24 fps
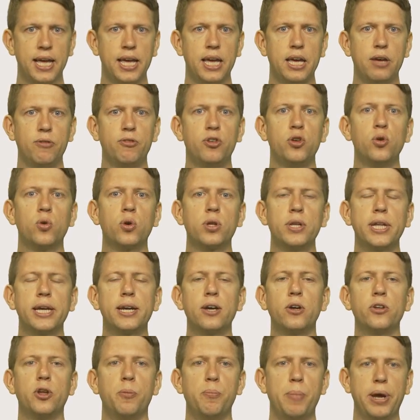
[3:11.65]
If you
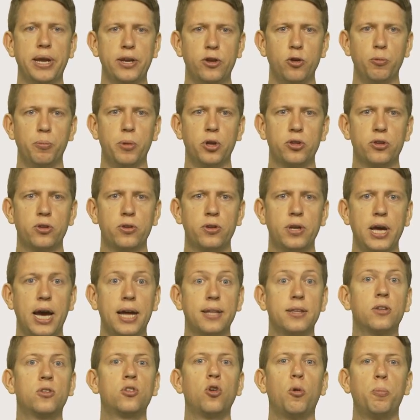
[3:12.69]
click on the menu button
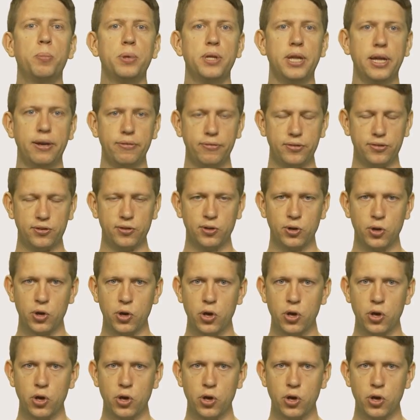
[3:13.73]
at the top left,